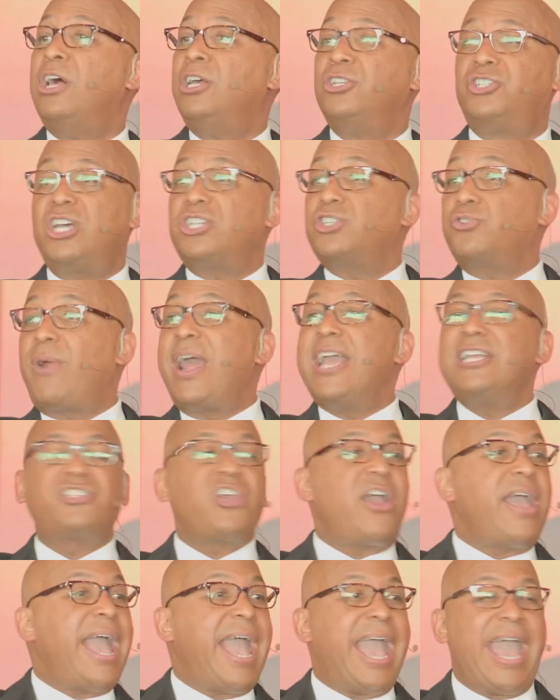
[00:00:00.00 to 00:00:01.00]
Just raise your
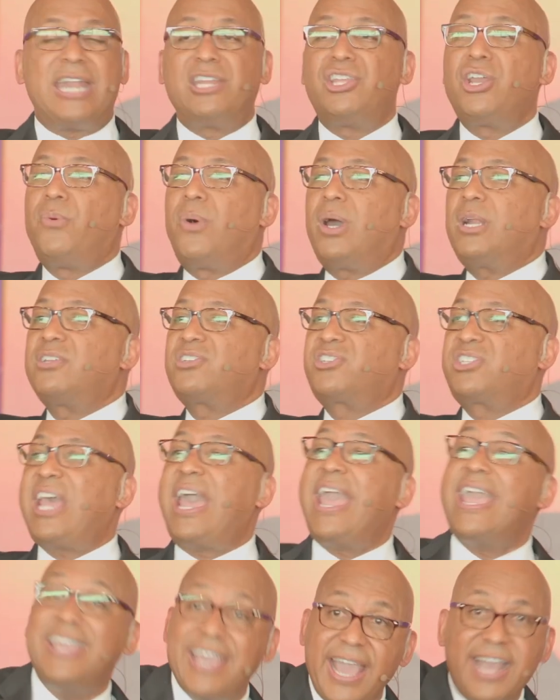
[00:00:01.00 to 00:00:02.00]
hand. You want to say
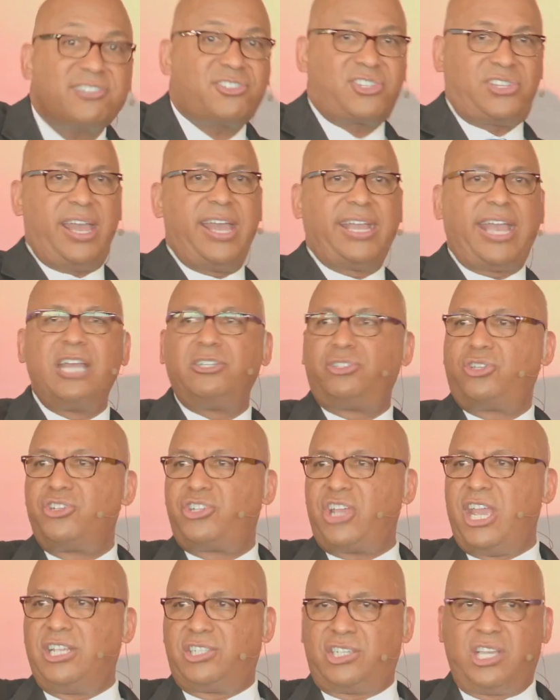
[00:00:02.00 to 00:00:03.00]
yes again to
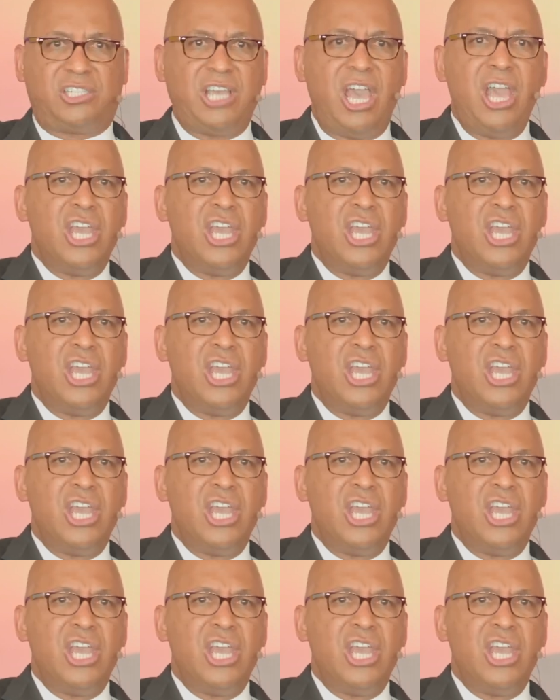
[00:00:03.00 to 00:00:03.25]
Jesus.